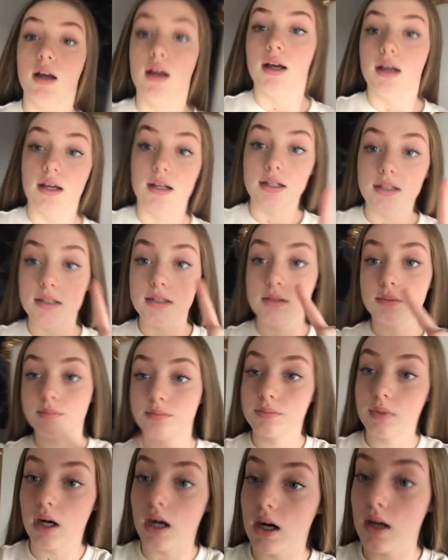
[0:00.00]

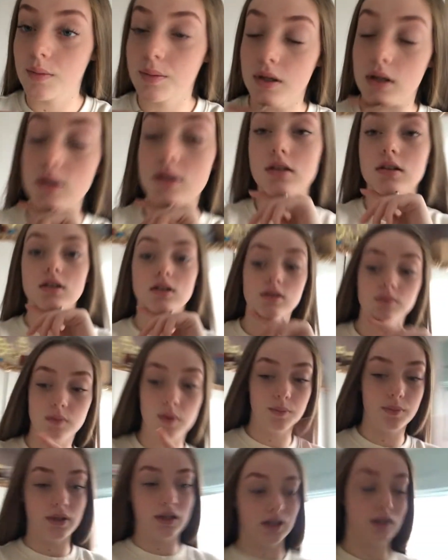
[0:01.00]
My eyebrows are done, my
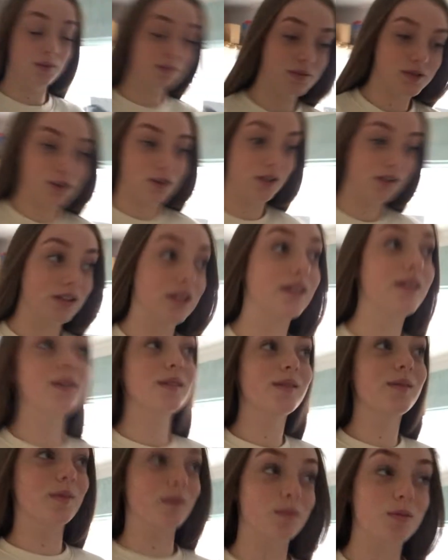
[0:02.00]
makeup's on.
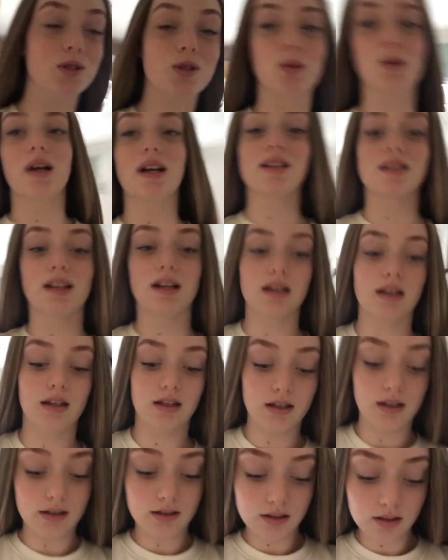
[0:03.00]
I'm so
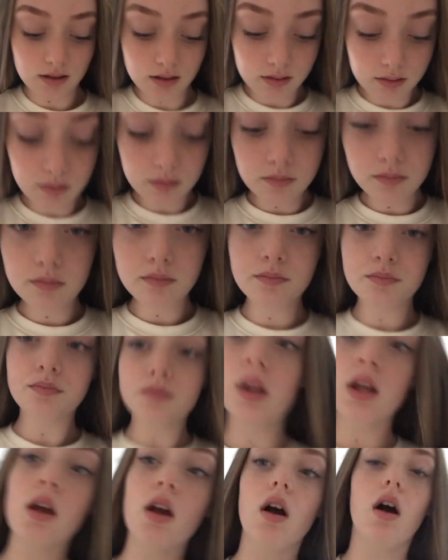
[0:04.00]
excited.
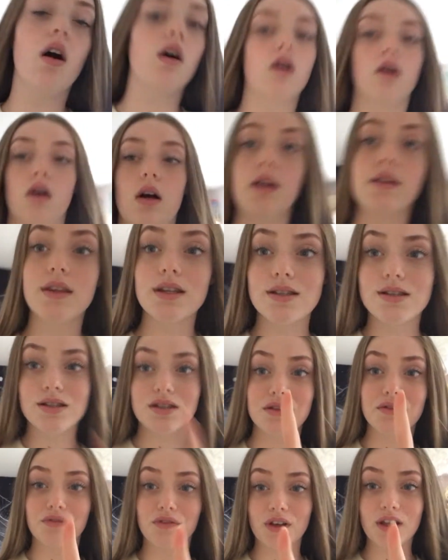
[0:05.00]
Oh, this is
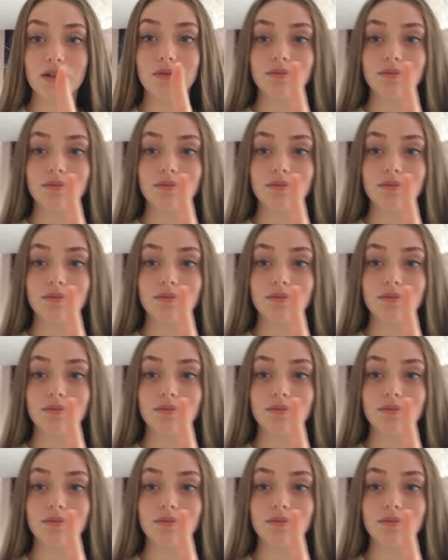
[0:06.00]
the fit.